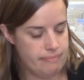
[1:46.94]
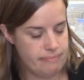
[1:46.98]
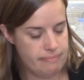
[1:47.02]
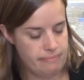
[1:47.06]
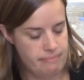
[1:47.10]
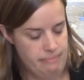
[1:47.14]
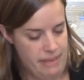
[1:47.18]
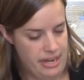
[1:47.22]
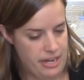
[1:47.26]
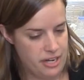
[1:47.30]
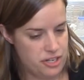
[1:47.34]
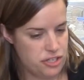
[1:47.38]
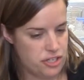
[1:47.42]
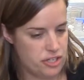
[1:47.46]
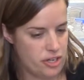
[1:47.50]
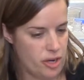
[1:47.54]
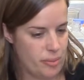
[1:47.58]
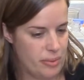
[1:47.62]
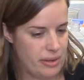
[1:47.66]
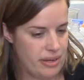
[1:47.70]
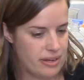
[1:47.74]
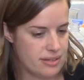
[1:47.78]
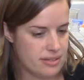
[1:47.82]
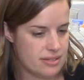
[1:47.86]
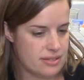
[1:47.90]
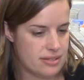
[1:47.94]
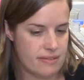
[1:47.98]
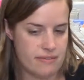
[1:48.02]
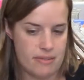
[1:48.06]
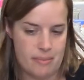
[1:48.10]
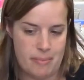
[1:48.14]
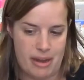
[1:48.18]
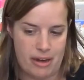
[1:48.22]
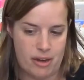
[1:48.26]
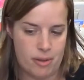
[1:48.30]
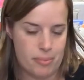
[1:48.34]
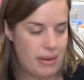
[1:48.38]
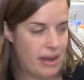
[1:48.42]
metagenomics of the
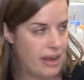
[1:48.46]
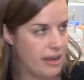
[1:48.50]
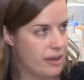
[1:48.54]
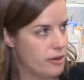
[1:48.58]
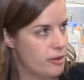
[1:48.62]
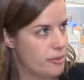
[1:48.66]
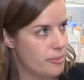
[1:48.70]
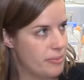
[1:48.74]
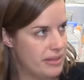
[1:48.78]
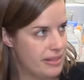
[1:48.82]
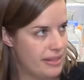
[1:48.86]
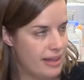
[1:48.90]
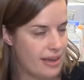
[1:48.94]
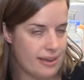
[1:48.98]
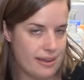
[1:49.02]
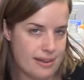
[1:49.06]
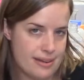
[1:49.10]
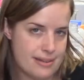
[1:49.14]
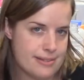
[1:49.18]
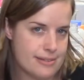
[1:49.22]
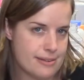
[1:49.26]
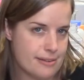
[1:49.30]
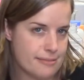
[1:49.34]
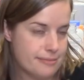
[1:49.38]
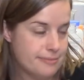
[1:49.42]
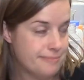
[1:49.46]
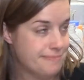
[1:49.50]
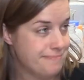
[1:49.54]
microbiome and that kind of stuff.